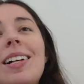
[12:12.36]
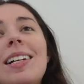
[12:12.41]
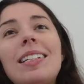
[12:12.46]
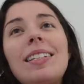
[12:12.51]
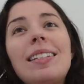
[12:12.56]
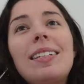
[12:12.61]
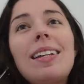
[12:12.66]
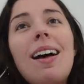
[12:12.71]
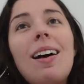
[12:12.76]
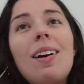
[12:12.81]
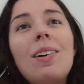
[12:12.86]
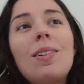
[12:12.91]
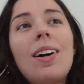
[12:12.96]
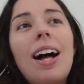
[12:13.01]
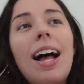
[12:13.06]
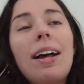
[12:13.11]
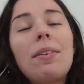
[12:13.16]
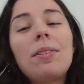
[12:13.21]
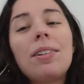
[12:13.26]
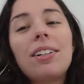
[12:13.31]
So,
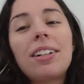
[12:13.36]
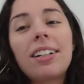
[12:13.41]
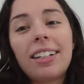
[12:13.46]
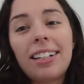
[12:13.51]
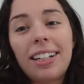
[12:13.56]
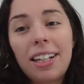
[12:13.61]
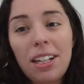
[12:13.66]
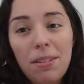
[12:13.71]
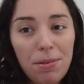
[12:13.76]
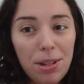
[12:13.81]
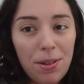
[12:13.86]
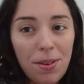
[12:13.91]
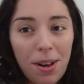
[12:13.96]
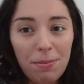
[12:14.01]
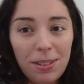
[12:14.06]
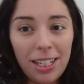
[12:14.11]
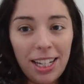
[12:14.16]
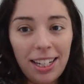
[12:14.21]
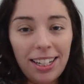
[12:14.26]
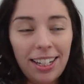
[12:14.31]
I will keep you
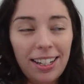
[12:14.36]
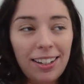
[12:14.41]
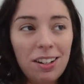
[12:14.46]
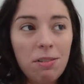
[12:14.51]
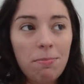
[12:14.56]
updated